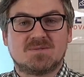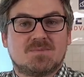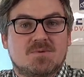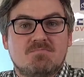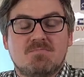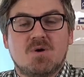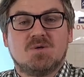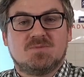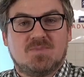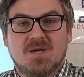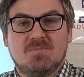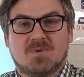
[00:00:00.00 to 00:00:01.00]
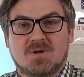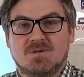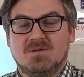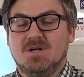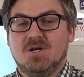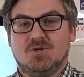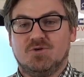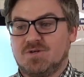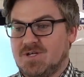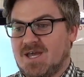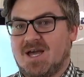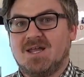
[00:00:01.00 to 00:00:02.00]
For most people, you
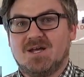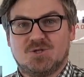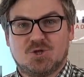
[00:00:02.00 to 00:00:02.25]
cannot